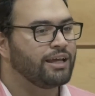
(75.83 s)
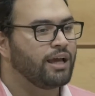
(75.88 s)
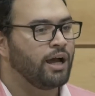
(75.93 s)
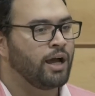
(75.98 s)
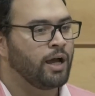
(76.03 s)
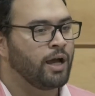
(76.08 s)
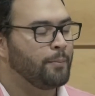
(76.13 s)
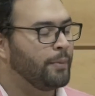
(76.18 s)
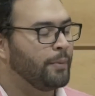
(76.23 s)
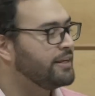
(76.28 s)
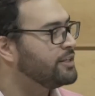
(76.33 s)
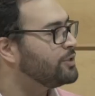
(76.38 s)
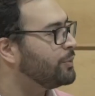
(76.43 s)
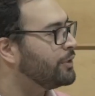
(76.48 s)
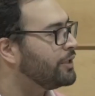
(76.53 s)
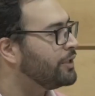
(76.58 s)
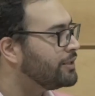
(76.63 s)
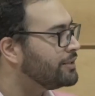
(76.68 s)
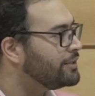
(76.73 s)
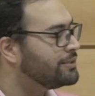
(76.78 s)
My
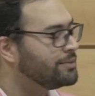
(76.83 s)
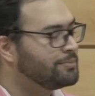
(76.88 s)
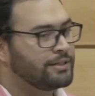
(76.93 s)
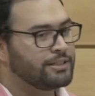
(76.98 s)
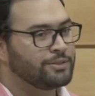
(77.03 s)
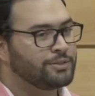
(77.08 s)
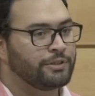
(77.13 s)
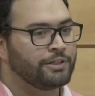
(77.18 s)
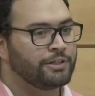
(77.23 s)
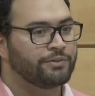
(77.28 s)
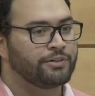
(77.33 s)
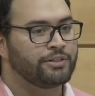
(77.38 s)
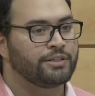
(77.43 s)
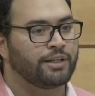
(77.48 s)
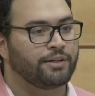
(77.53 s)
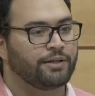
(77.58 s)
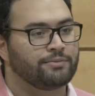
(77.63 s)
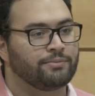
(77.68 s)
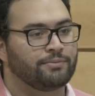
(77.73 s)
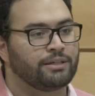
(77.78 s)
Twitter is the best way to reach
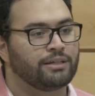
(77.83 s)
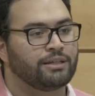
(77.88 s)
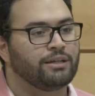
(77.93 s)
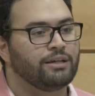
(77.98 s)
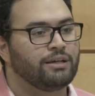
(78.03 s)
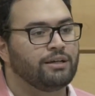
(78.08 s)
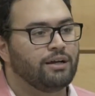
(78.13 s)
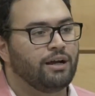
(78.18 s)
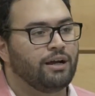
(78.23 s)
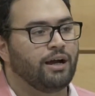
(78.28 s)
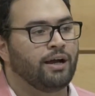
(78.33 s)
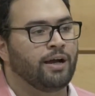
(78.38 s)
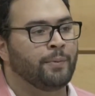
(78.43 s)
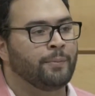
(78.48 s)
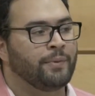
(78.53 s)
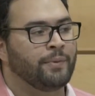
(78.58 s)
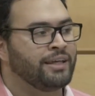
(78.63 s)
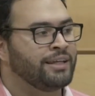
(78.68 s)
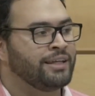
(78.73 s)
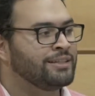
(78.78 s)
out to me,
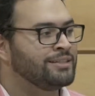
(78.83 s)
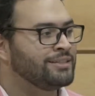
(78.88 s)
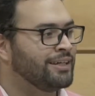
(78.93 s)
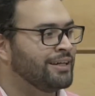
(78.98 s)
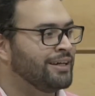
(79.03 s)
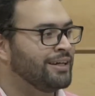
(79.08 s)
and